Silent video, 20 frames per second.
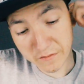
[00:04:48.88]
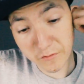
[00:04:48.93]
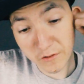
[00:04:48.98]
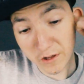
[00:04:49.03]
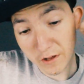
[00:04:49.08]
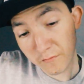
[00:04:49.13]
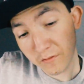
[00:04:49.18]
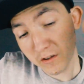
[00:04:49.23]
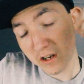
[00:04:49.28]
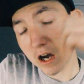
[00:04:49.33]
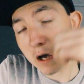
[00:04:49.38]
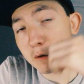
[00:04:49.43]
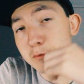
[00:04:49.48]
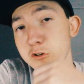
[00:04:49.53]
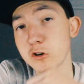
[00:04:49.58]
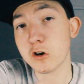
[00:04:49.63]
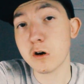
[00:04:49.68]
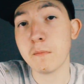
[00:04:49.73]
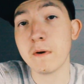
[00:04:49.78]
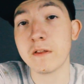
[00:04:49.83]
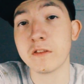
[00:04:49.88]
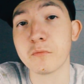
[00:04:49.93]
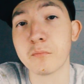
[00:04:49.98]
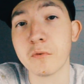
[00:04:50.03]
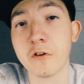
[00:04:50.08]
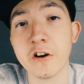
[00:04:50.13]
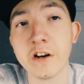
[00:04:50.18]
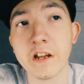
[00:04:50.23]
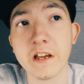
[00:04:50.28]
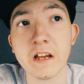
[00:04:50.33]
if, if the cops show up at the
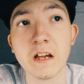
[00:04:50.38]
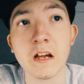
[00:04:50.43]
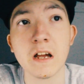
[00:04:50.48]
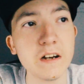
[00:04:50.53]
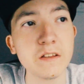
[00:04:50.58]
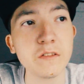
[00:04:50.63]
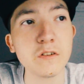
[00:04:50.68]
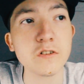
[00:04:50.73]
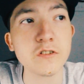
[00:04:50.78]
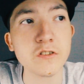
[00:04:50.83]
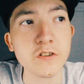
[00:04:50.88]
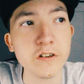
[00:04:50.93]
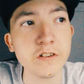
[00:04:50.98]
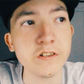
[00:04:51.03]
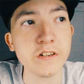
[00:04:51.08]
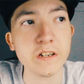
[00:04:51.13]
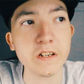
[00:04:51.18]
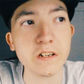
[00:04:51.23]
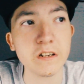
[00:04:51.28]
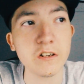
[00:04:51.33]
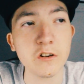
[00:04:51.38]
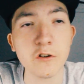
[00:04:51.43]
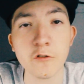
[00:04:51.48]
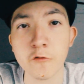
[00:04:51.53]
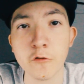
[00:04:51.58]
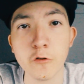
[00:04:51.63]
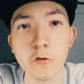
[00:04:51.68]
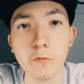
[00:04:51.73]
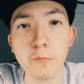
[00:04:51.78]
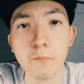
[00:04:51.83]
party and they're searching
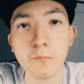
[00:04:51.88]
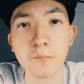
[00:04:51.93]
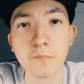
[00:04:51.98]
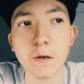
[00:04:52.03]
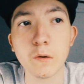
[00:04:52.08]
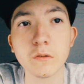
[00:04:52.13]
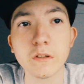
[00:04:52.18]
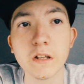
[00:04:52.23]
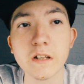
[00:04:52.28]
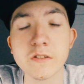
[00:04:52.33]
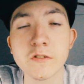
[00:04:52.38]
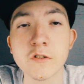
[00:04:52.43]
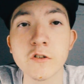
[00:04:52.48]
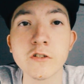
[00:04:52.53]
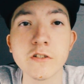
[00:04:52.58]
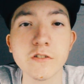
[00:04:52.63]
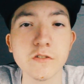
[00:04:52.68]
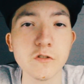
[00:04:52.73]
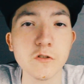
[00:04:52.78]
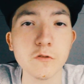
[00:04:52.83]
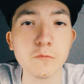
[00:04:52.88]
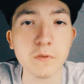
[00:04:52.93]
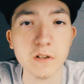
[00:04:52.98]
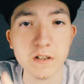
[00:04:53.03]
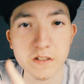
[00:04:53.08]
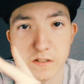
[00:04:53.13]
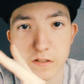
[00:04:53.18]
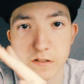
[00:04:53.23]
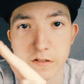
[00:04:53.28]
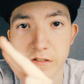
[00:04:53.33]
your room, they will not search in two
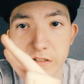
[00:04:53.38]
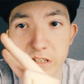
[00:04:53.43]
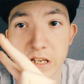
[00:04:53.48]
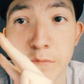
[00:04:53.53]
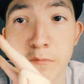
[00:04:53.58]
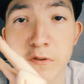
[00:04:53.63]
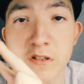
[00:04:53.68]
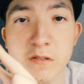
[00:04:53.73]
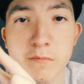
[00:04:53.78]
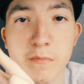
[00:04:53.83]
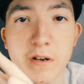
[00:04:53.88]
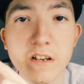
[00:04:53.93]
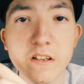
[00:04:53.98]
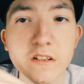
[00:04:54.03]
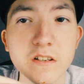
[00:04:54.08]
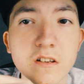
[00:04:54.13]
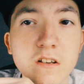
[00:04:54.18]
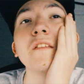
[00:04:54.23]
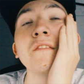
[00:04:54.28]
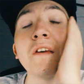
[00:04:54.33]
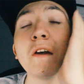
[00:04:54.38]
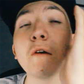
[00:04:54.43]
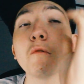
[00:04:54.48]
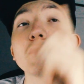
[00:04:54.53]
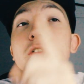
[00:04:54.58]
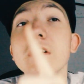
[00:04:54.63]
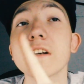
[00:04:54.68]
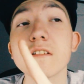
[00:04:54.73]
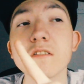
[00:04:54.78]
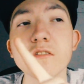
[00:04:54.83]
places. Keep this in mind. They will
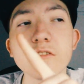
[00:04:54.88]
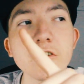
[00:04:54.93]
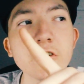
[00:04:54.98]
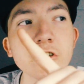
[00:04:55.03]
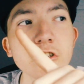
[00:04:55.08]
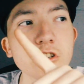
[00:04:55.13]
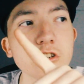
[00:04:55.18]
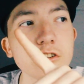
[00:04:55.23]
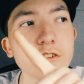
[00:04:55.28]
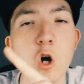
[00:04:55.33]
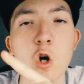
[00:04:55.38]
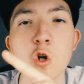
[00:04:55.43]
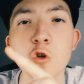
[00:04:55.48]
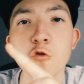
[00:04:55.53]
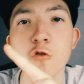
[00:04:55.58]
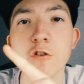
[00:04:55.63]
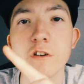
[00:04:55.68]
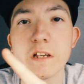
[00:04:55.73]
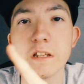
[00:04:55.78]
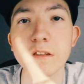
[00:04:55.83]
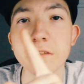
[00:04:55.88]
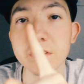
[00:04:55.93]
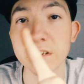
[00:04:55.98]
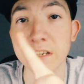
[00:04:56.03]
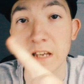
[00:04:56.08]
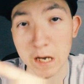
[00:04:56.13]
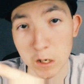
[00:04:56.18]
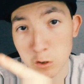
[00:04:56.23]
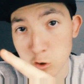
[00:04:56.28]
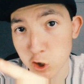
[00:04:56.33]
not search underneath the
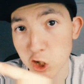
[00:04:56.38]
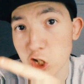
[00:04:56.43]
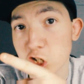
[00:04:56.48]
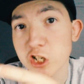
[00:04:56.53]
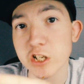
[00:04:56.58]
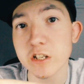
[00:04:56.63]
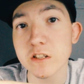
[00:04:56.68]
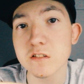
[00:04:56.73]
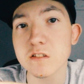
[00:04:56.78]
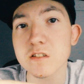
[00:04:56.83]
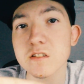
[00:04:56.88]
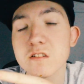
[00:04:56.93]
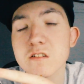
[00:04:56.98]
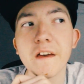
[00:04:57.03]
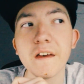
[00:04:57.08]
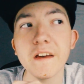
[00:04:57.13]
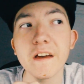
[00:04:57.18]
couch cushions